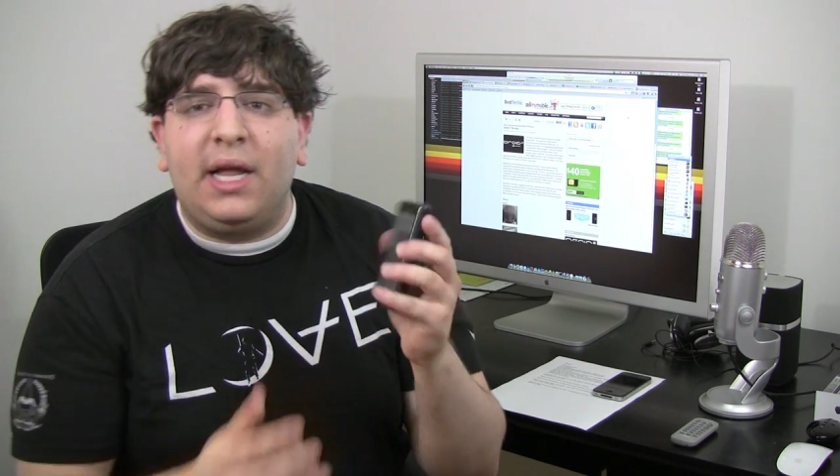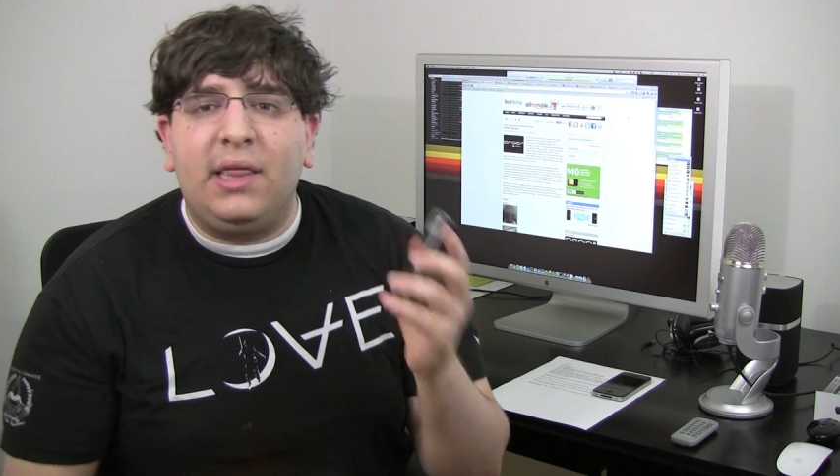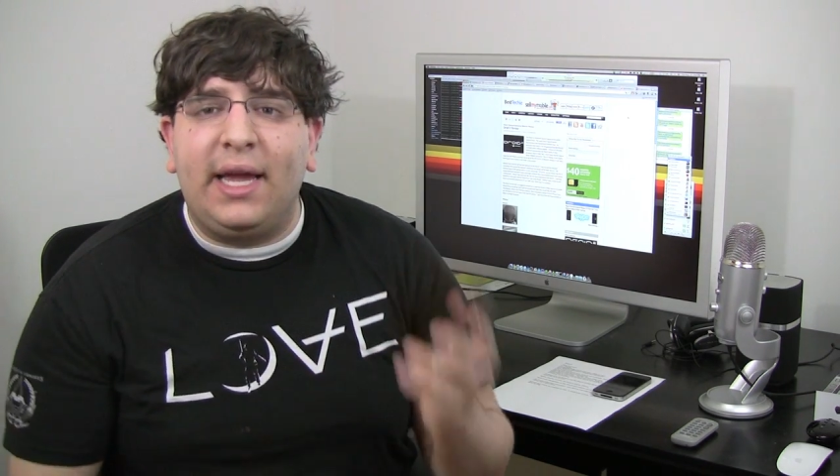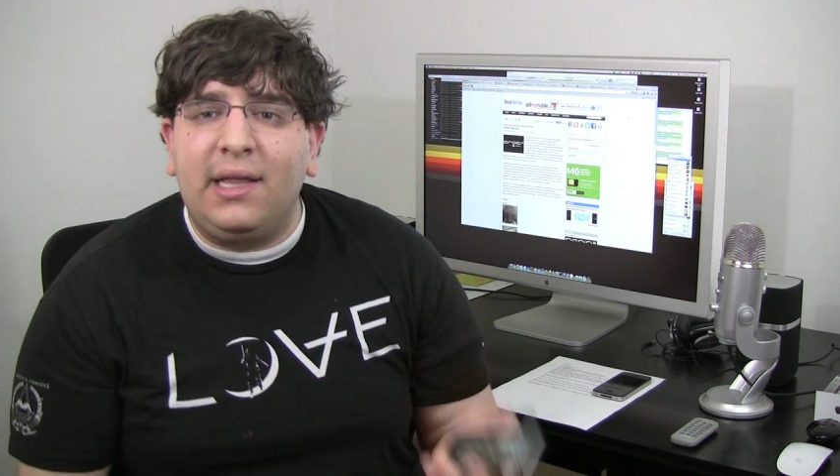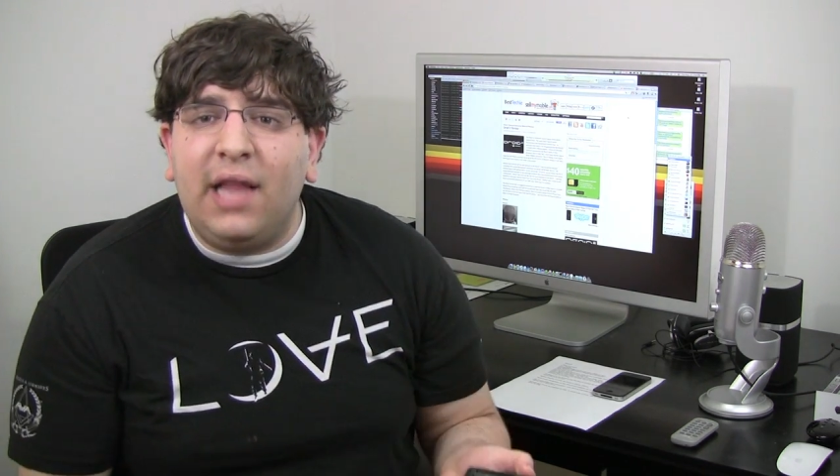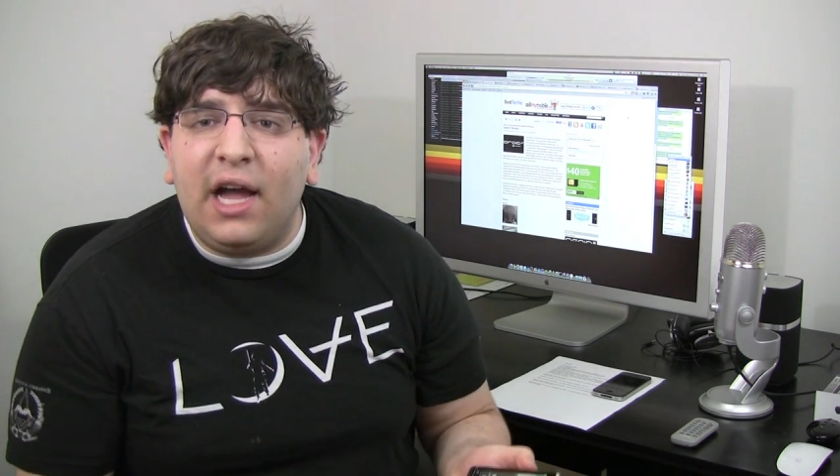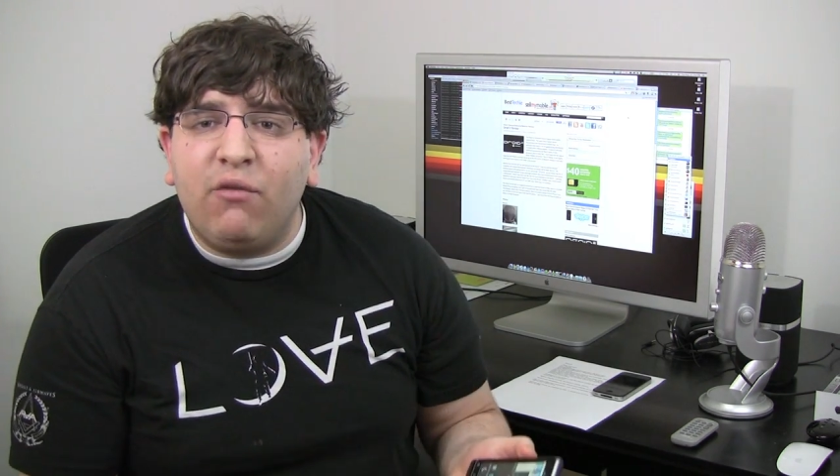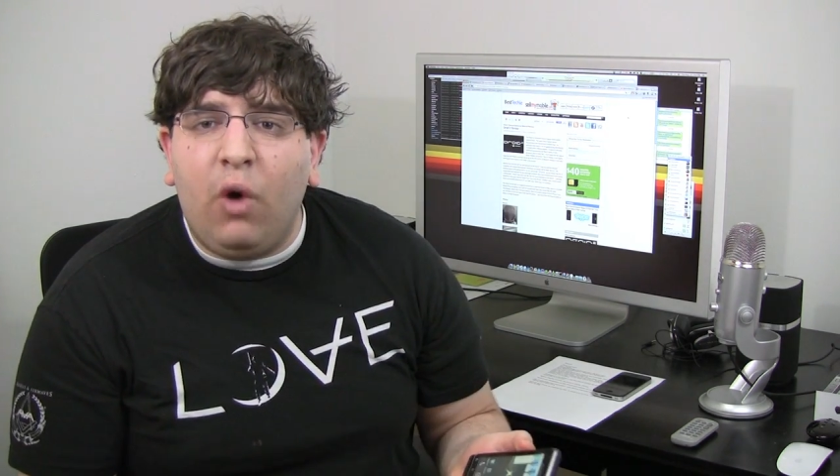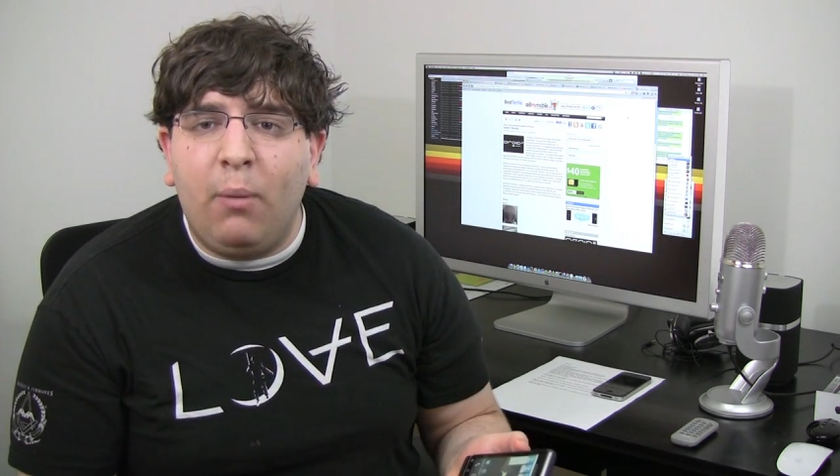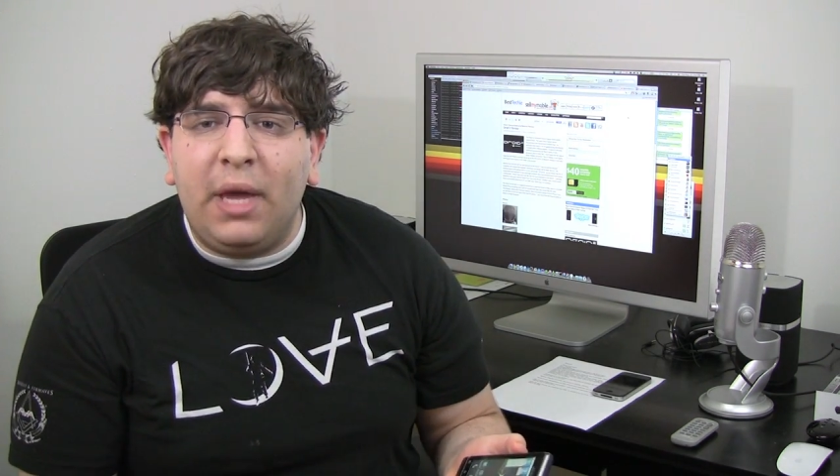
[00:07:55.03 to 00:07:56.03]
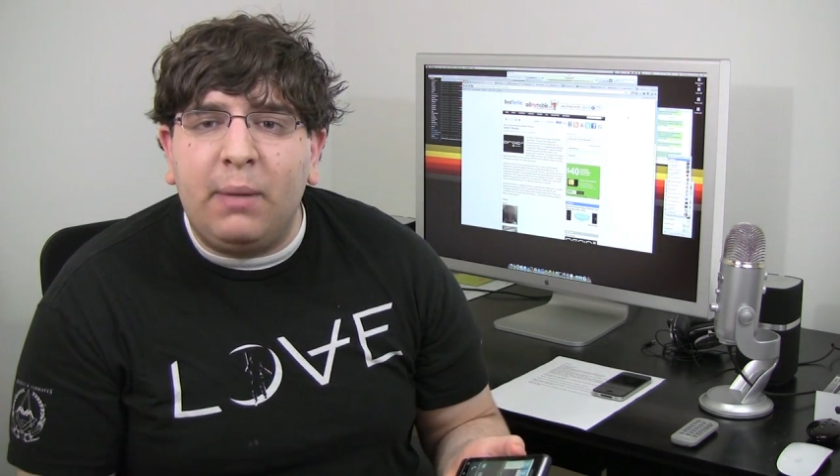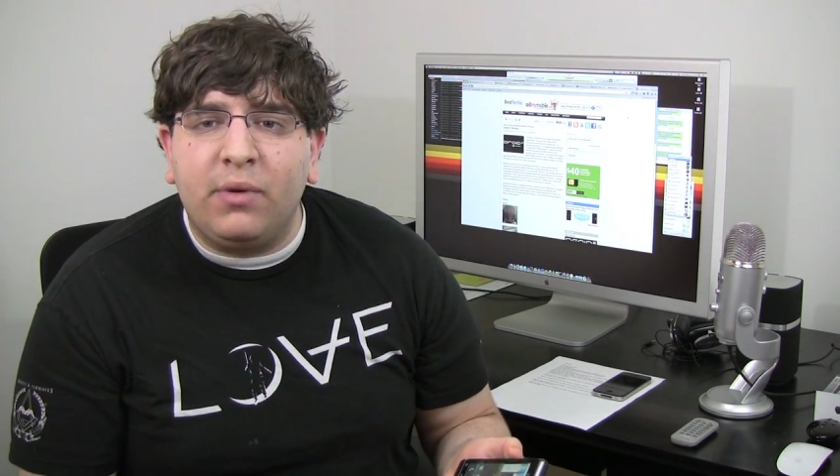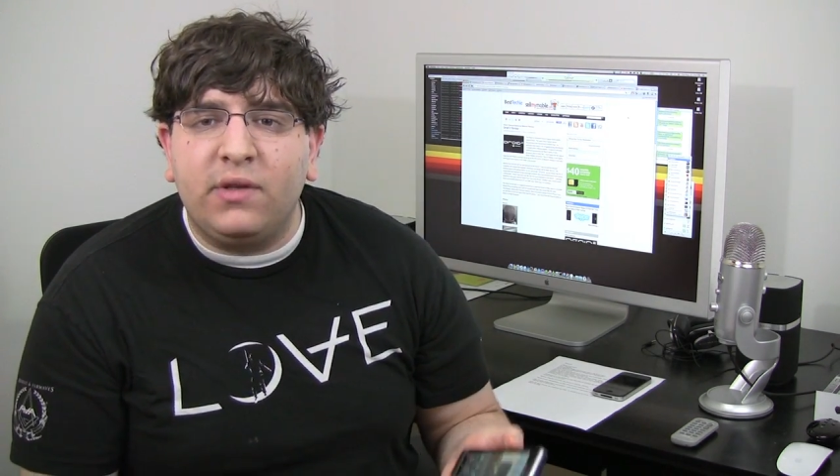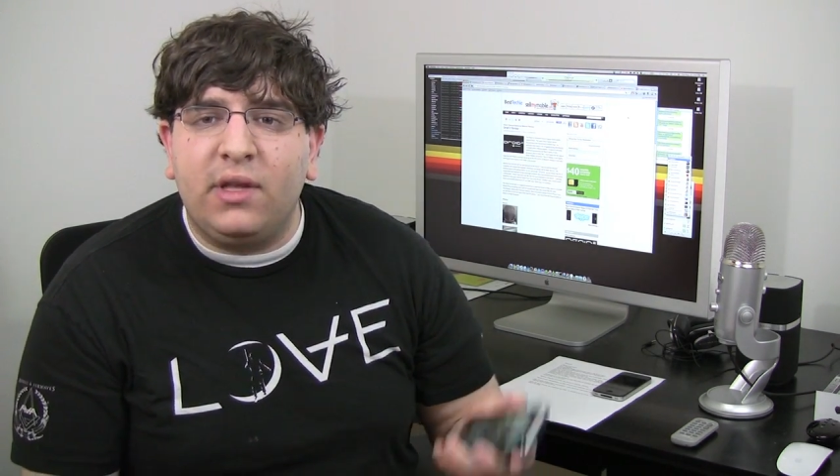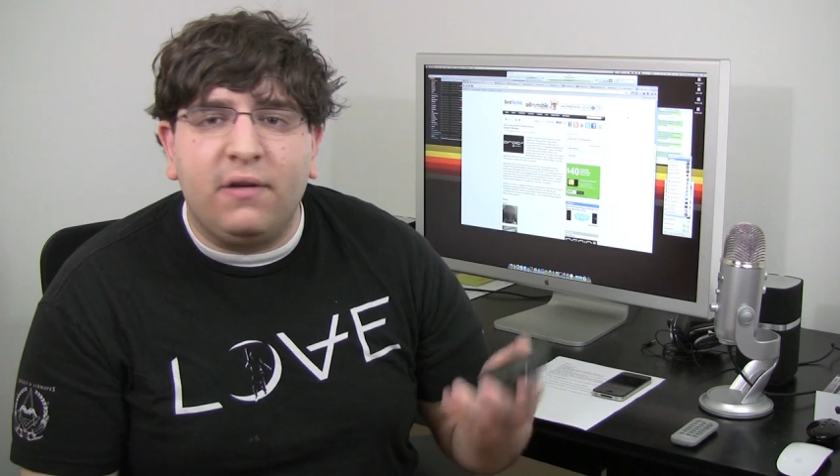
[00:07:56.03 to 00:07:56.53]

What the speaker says: I like live wallpapers.